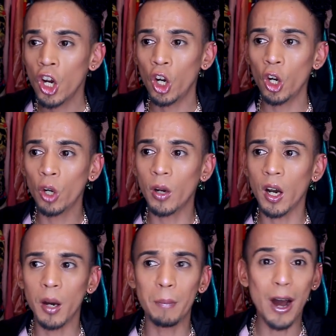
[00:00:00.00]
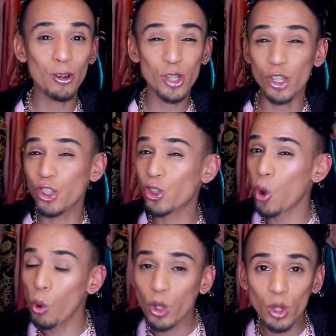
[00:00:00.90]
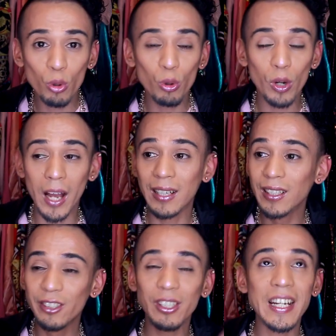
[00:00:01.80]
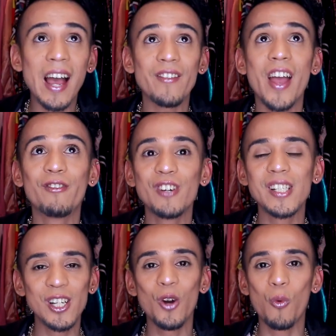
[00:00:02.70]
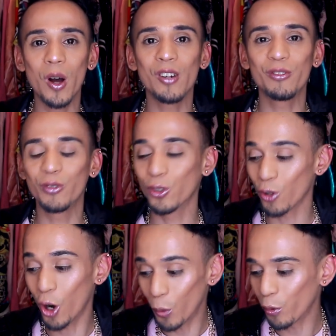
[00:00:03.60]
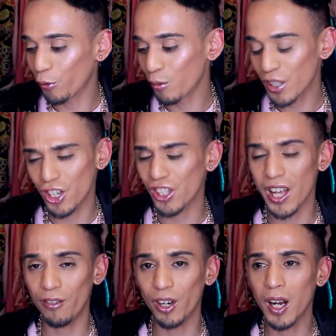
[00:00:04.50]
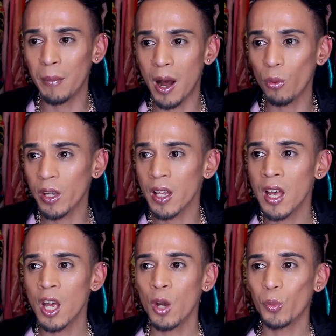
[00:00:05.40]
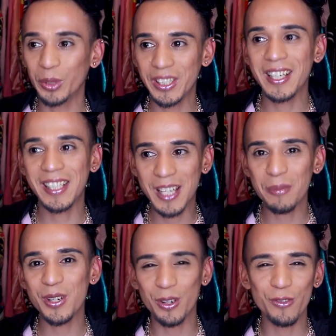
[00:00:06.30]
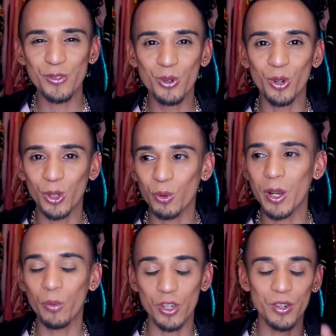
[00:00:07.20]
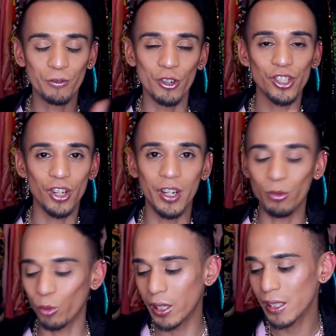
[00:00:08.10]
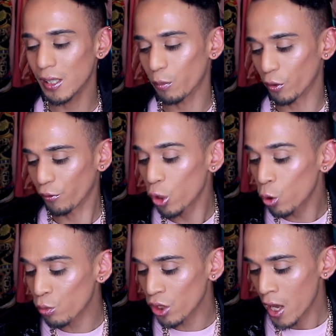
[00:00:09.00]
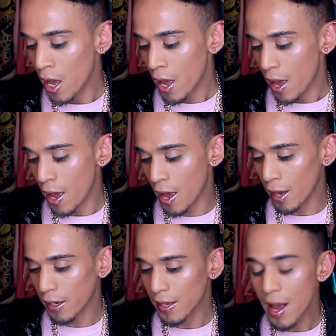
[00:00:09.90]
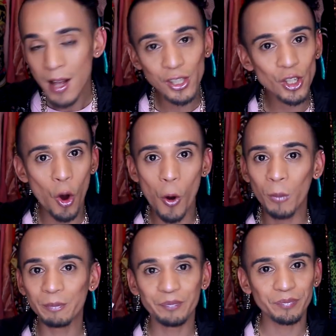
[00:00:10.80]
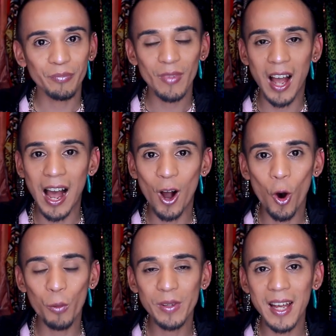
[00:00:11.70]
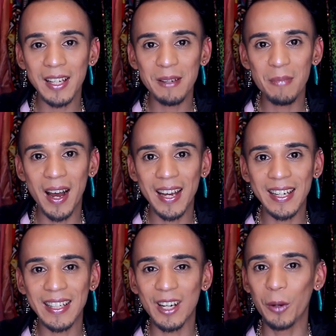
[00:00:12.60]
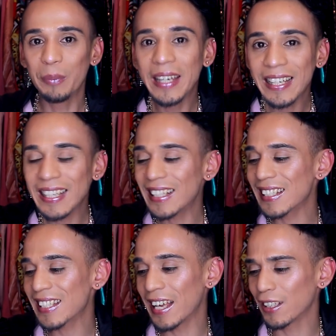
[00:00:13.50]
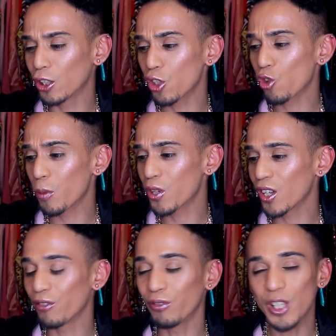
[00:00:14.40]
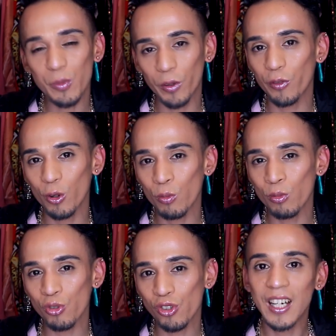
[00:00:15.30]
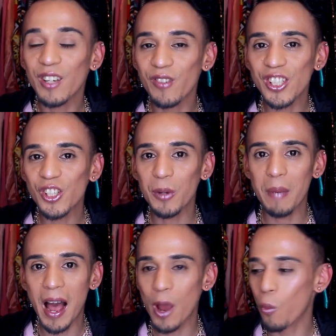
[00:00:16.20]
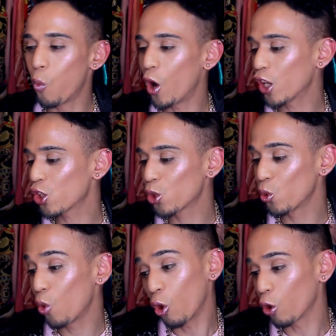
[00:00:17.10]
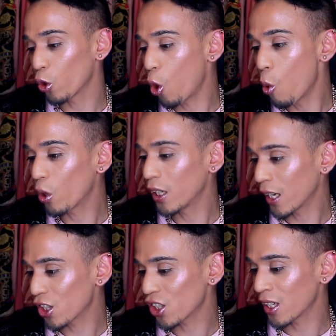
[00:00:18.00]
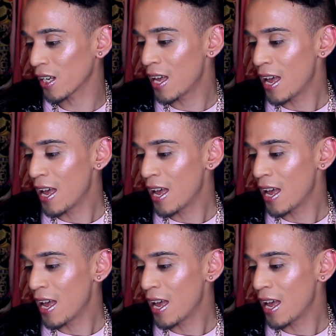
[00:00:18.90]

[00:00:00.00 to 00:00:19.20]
Her uh, bottles are so cute. I literally have every single one of her perfumes that she's ever come out with with the exception of two or three when she first started releasing perfumes and yeah so I hope that my opinions and the description of these perfumes convince you to buy one, two, or the whole collection.